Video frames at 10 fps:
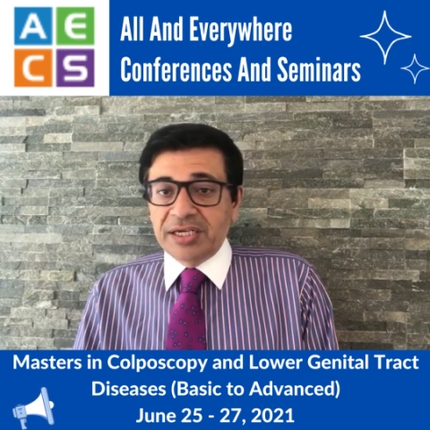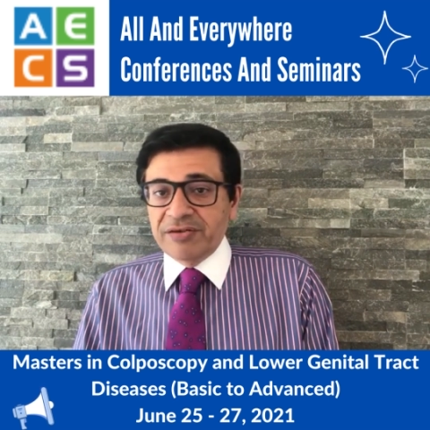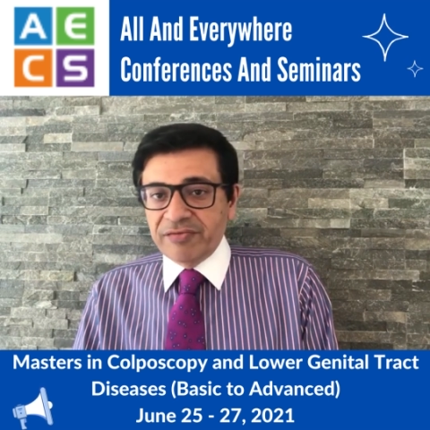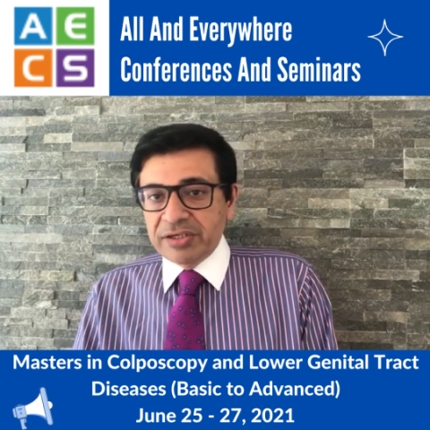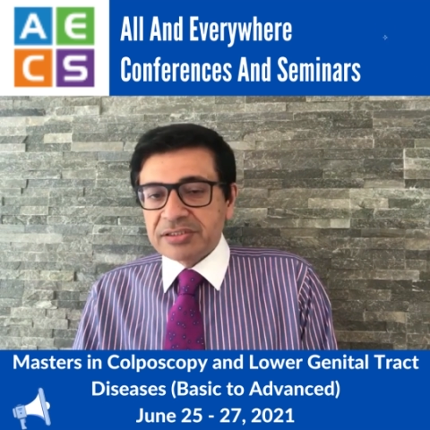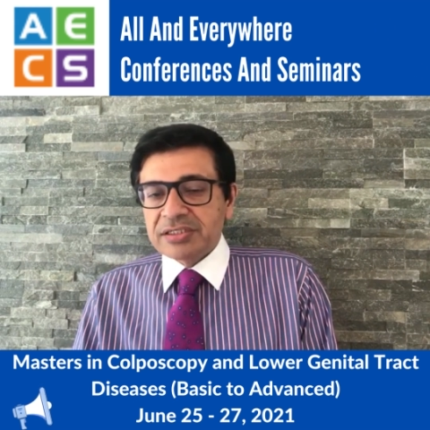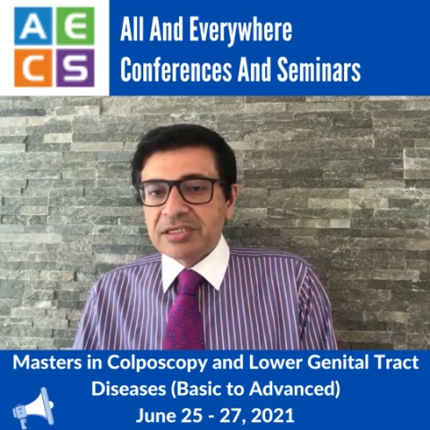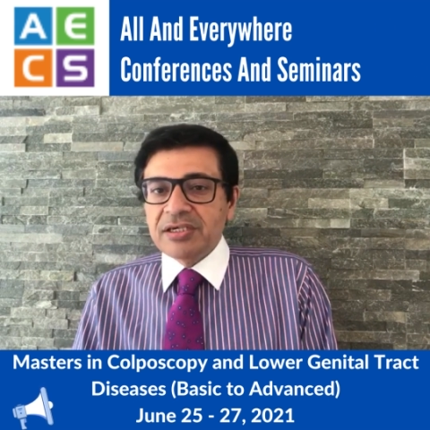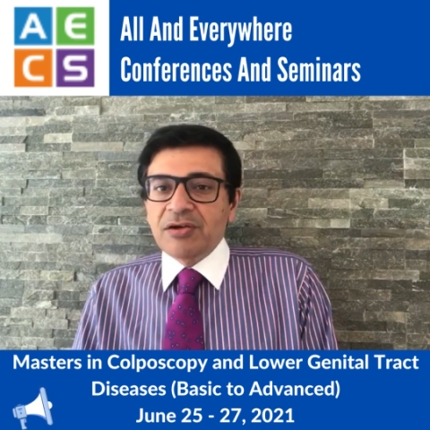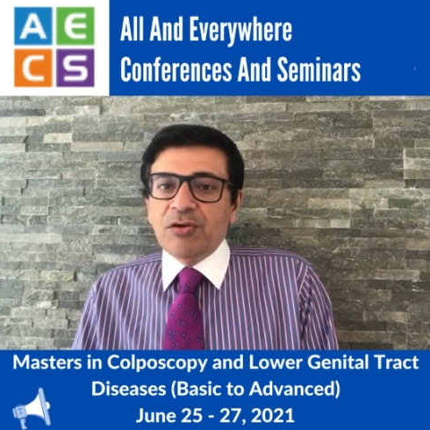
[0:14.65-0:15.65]
advanced
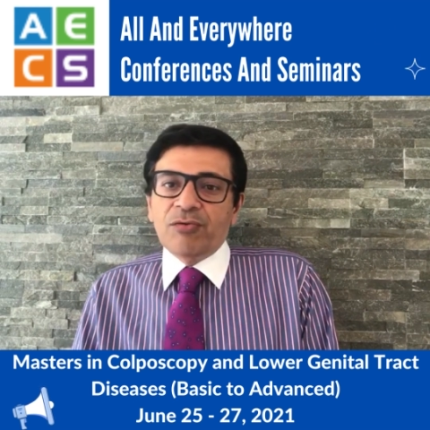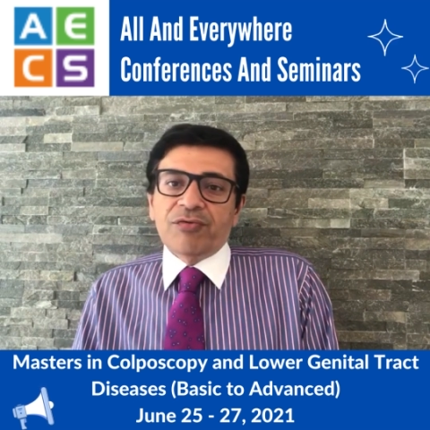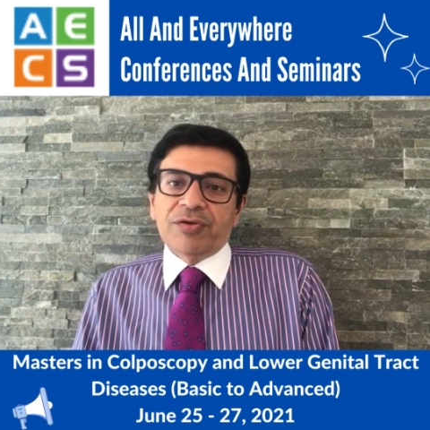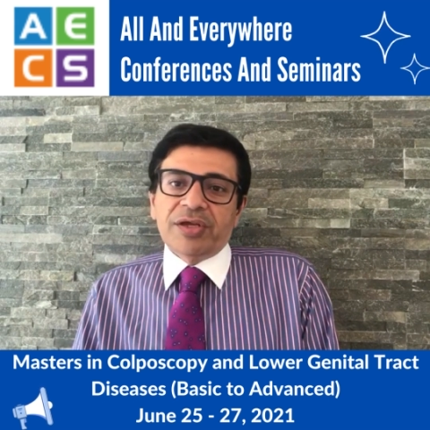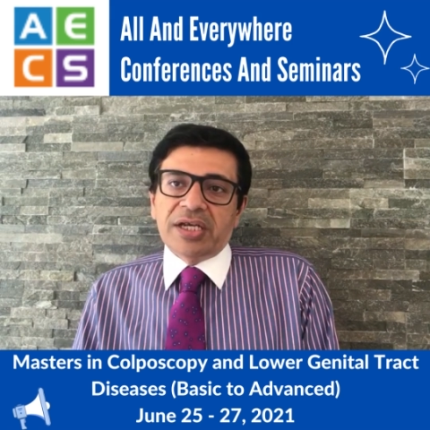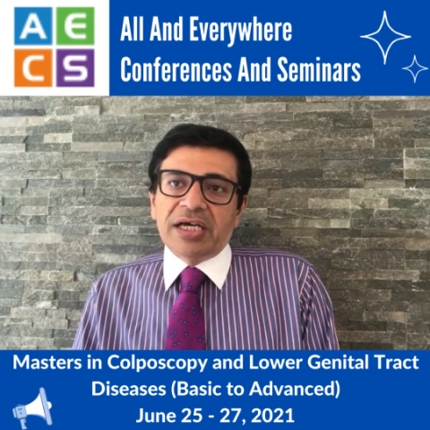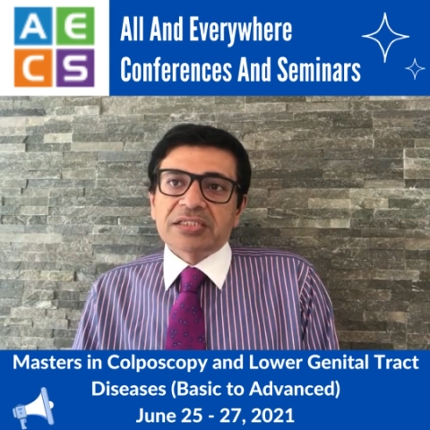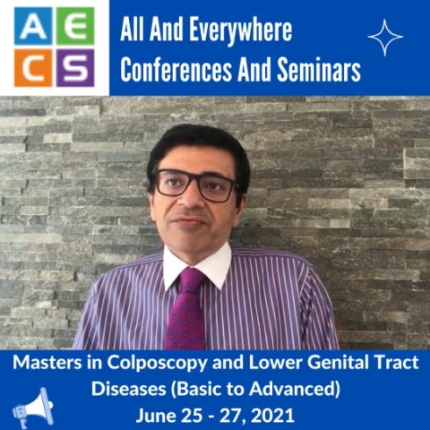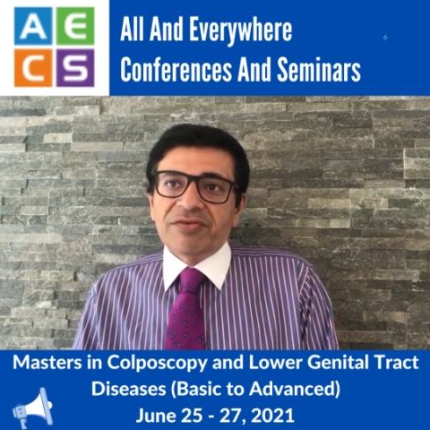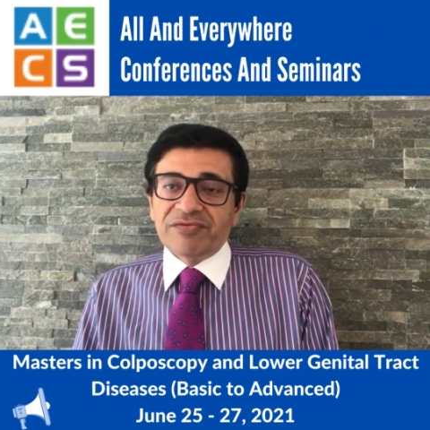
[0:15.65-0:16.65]
for the
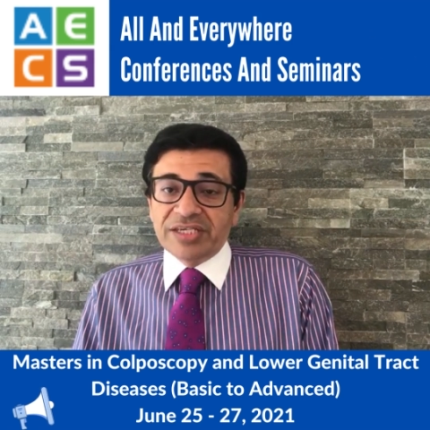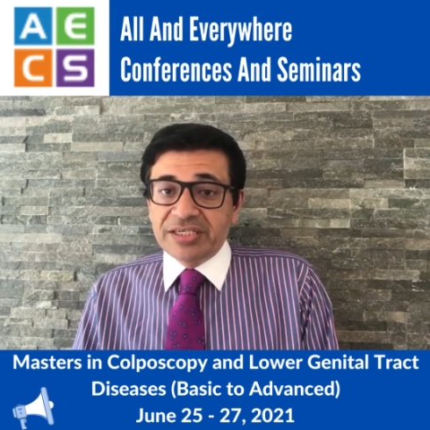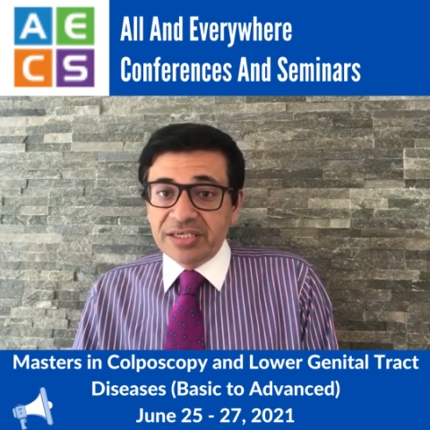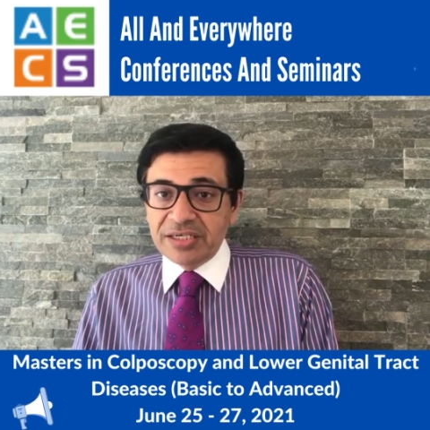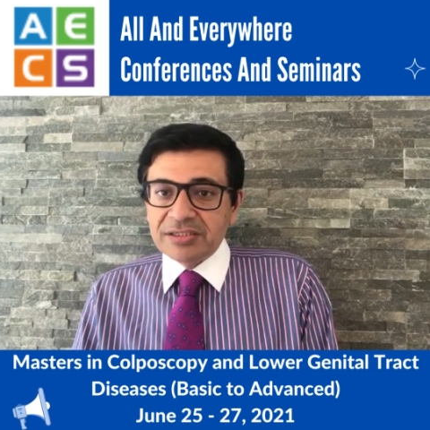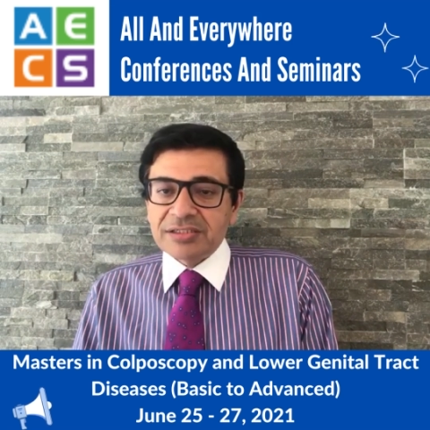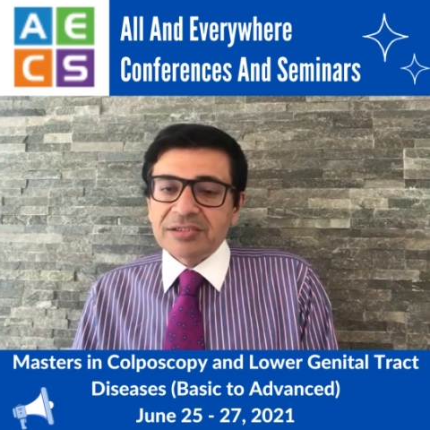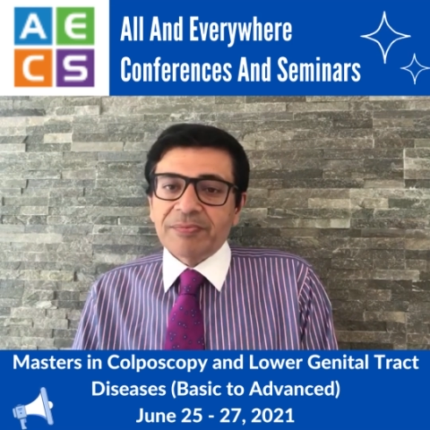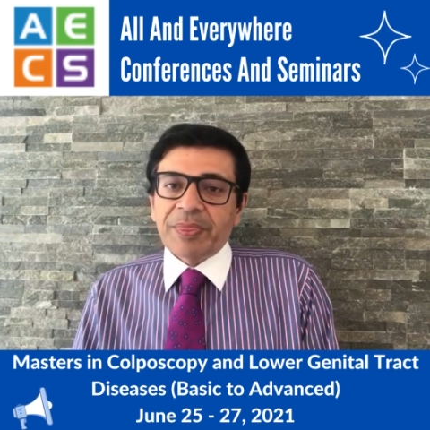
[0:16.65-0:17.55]
last 15 years.